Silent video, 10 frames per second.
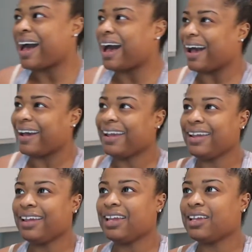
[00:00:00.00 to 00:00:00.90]

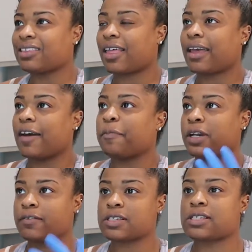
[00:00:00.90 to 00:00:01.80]
I like have
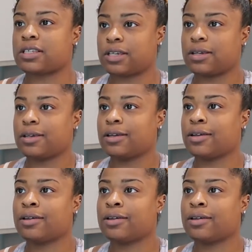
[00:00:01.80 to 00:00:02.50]
previously,